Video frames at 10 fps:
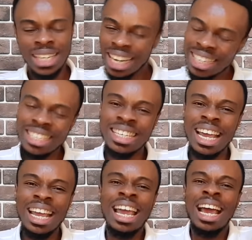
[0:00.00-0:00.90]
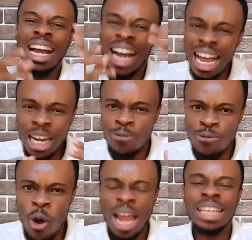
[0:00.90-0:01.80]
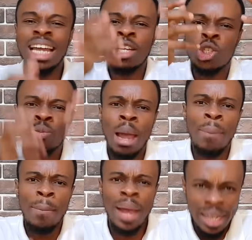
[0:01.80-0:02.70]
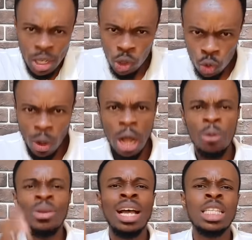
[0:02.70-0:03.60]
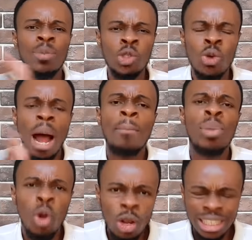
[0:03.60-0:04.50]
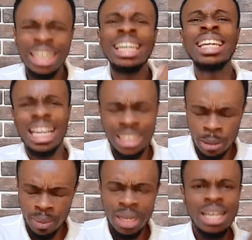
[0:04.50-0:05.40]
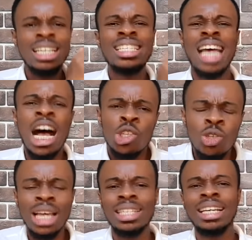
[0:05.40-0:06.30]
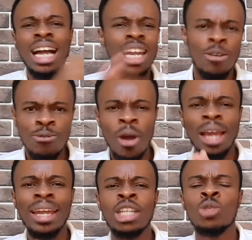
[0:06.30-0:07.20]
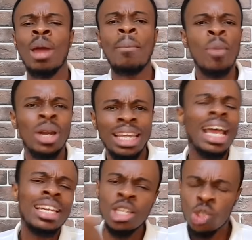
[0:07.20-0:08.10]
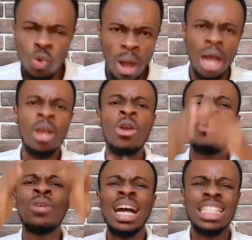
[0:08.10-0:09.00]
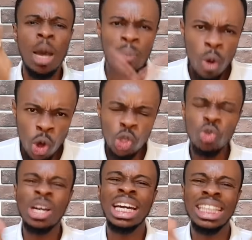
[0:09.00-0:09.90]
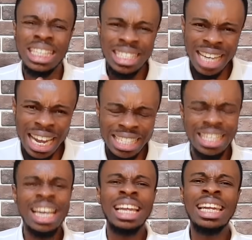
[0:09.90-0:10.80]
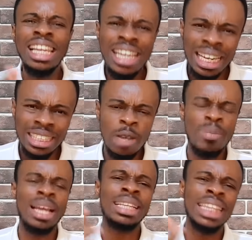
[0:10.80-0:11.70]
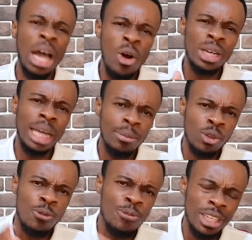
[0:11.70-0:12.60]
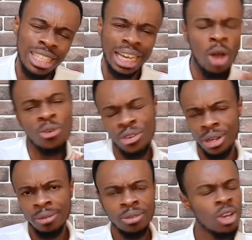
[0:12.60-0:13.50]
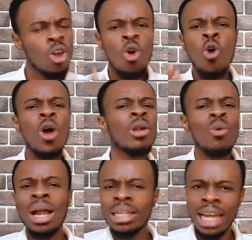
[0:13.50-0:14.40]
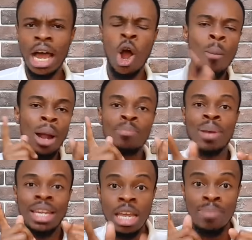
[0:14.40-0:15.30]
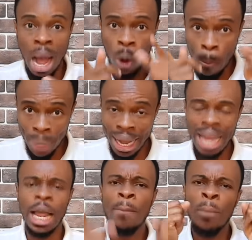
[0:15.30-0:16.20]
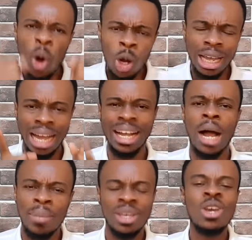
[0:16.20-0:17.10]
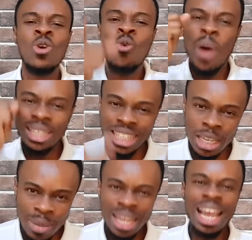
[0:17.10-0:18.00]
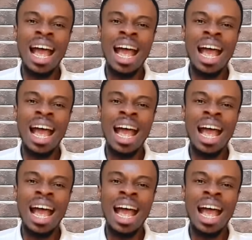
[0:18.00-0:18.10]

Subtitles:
It is a Ghana for and dance to my papa Edinsua. We are supposed to applaud leadership. Samson as a Ghana for and dance to my Bonnie Edinsua. We are supposed to criticize leadership and tell them to fix the country. Okwa Rwanda, Oman Peniba, Kope, Aya Paul Kagame. where Timmy